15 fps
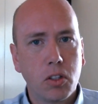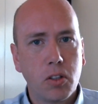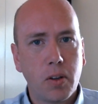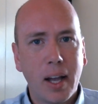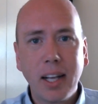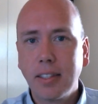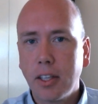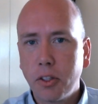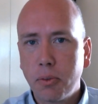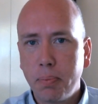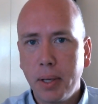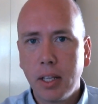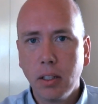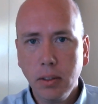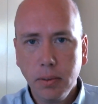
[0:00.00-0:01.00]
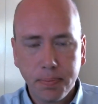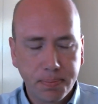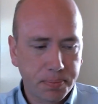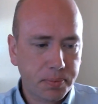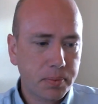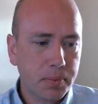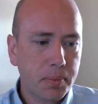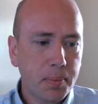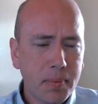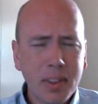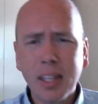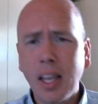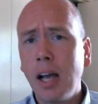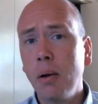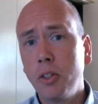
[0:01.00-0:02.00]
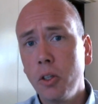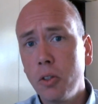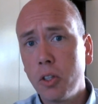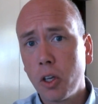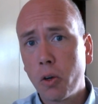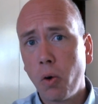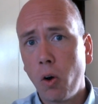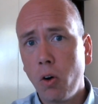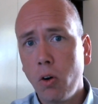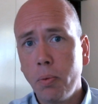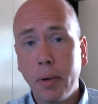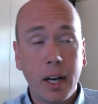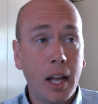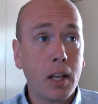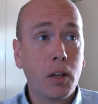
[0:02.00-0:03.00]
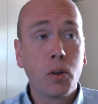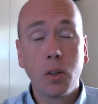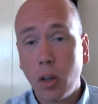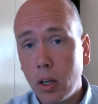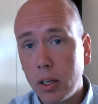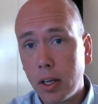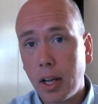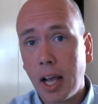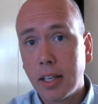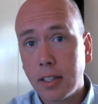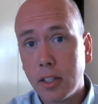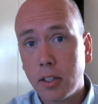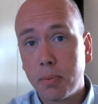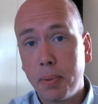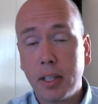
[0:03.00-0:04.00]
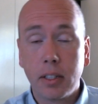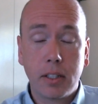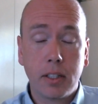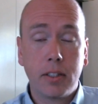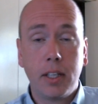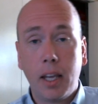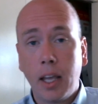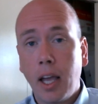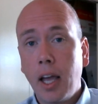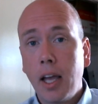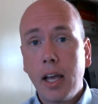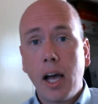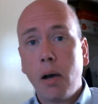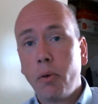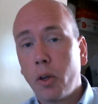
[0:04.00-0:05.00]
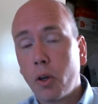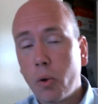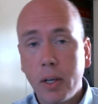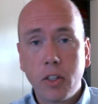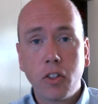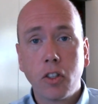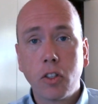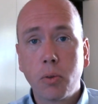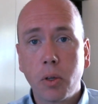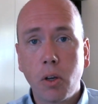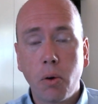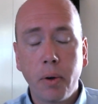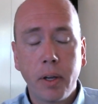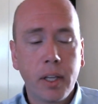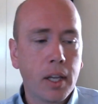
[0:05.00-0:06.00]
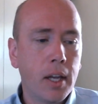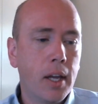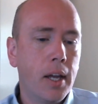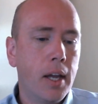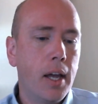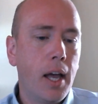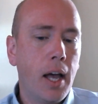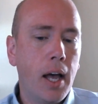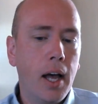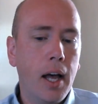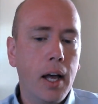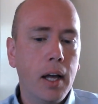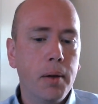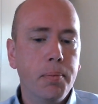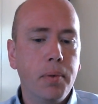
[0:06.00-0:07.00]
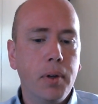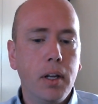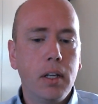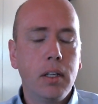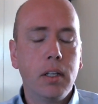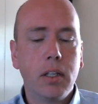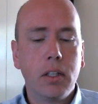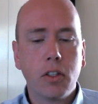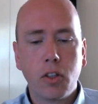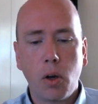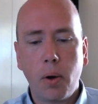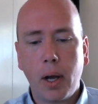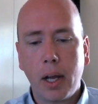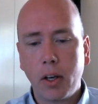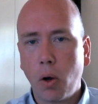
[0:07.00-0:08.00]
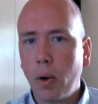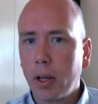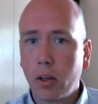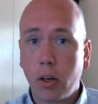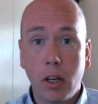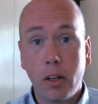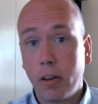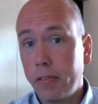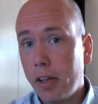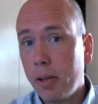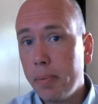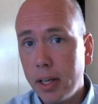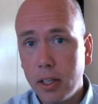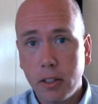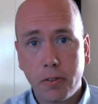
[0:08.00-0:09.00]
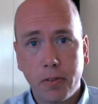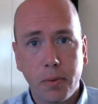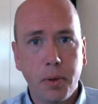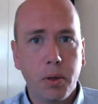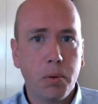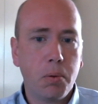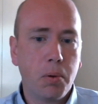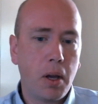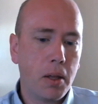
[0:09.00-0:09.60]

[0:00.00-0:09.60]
access Beagle. I was using Chrome and I could not access Beagle to see how your questions were going. And so I know I got a lot of emails from you